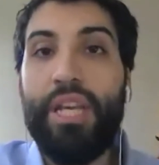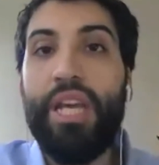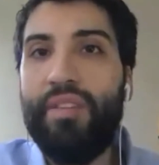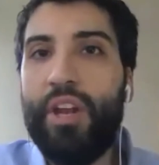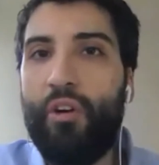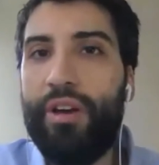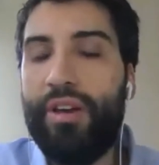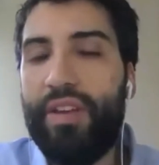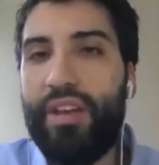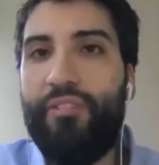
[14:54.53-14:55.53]
even
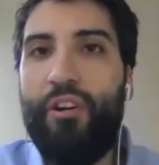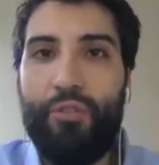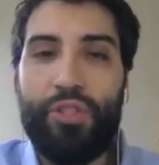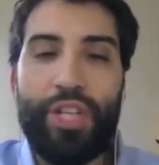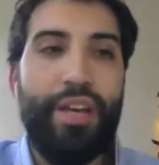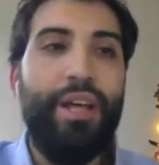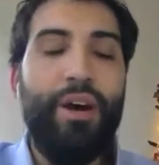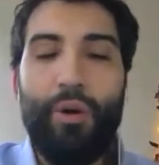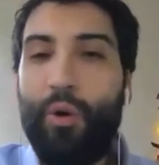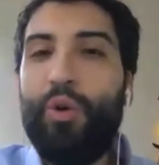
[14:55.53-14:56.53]
if obviously
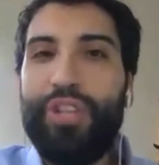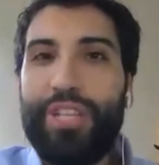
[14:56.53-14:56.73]
all the